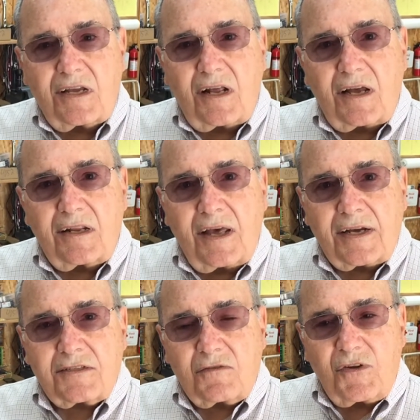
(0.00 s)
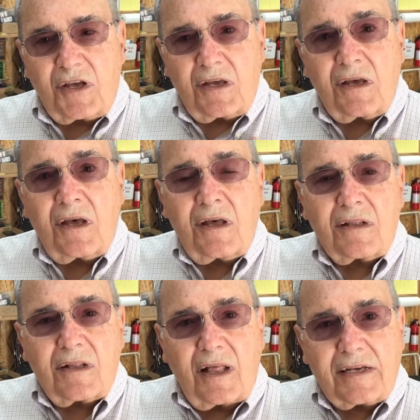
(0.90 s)
K9XV.
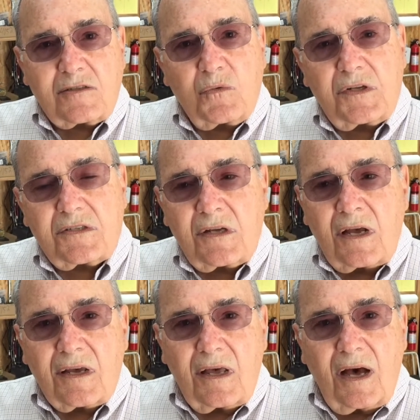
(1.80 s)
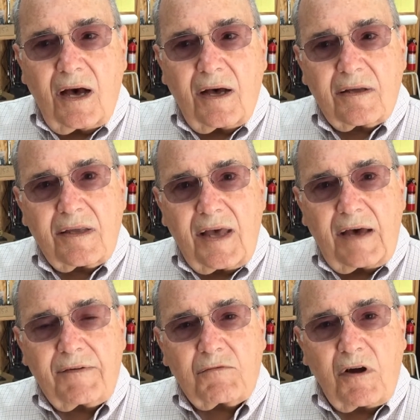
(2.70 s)
The last one is
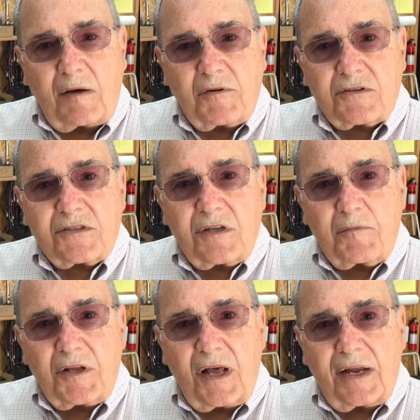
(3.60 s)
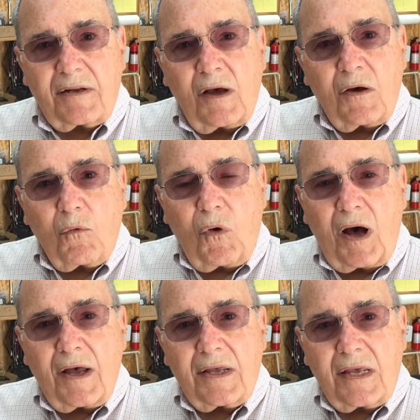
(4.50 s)
Gavin Roberts,
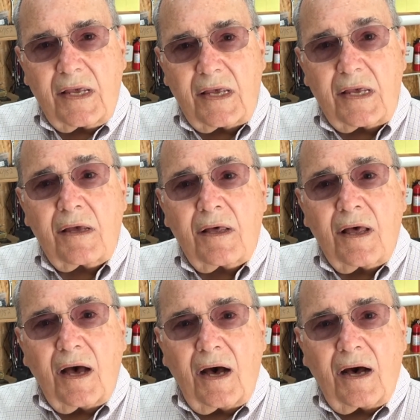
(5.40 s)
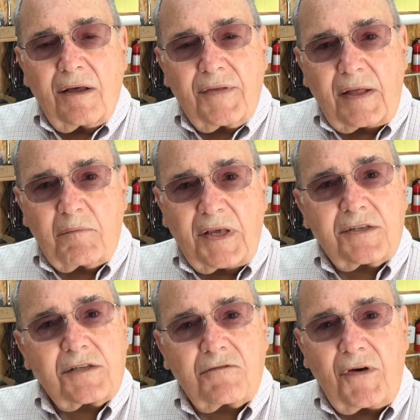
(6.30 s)
W9YE. That
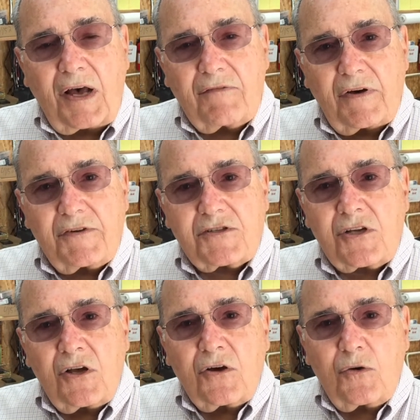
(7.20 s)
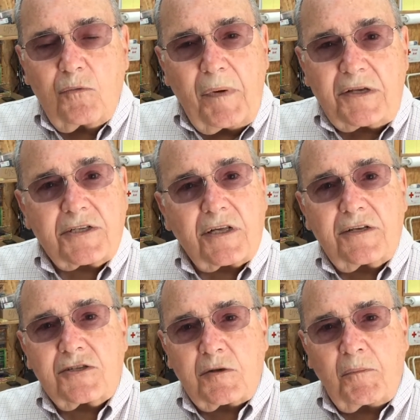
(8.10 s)
makes the 5 of us who
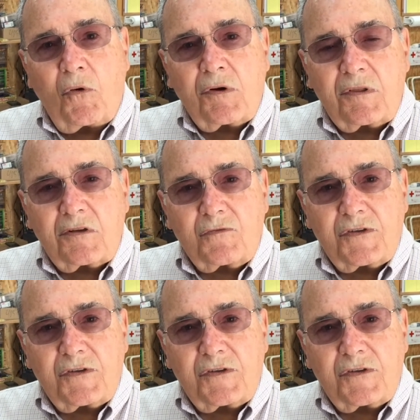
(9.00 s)
basically support this